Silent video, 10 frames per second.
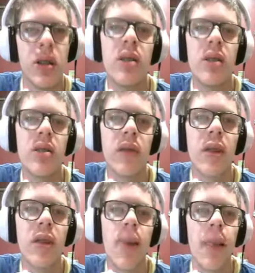itself.
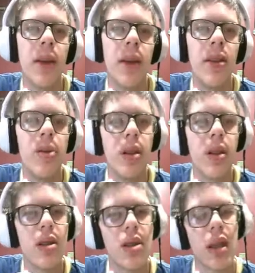And then you get
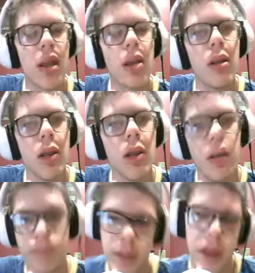this thing that,
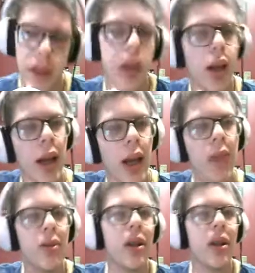again, I
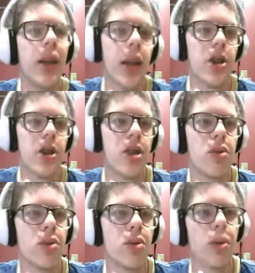haven't really had a chance to
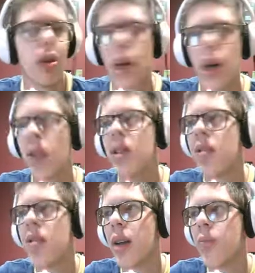explore a lot of this.
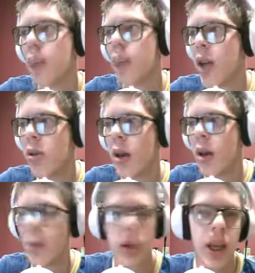I do a lot
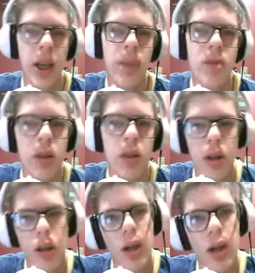more games,
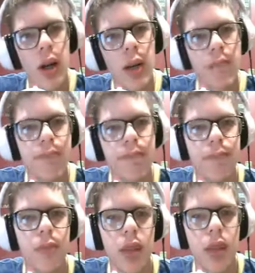
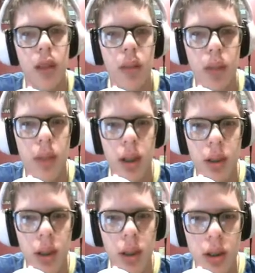but
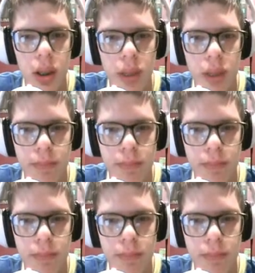this is a